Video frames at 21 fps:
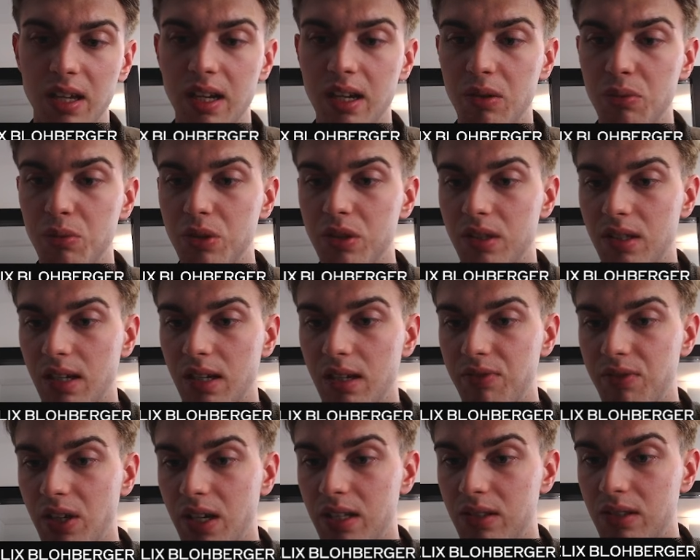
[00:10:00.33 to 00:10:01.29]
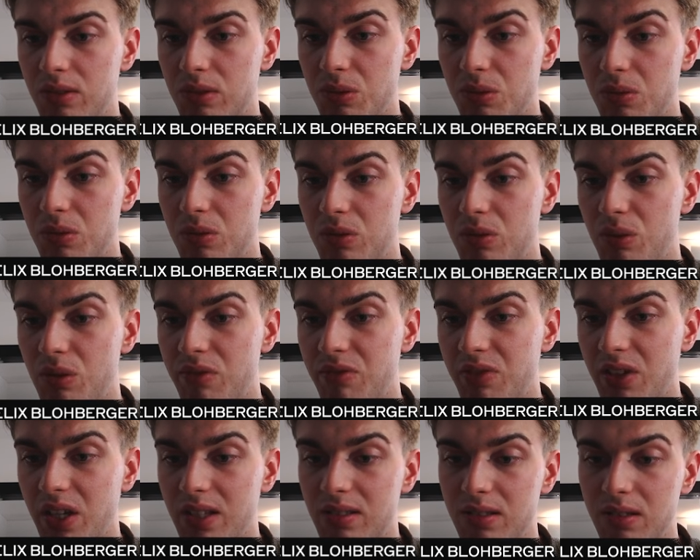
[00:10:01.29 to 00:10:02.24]
I wouldn't have had to
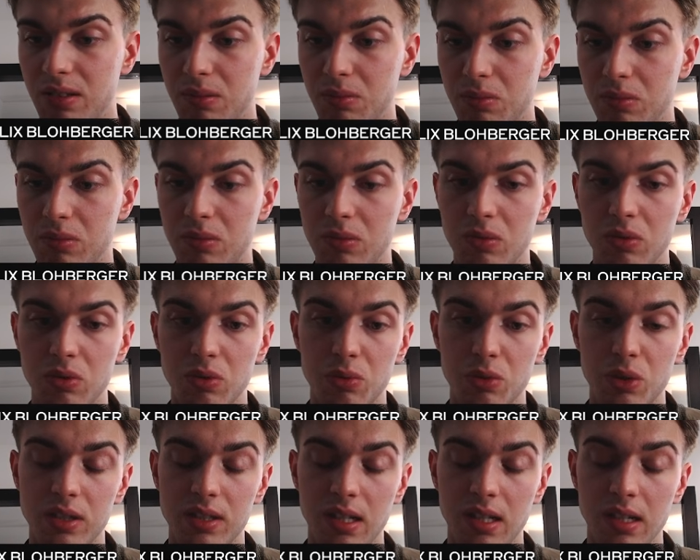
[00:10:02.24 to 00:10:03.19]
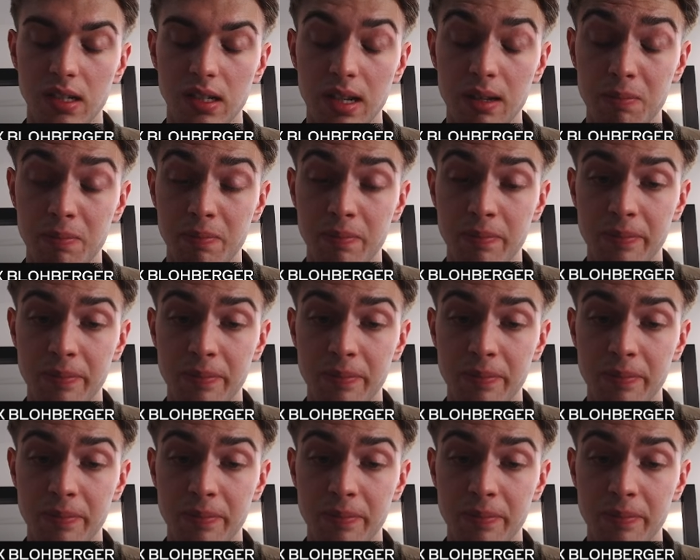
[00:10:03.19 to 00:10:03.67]
defend some worse endgame.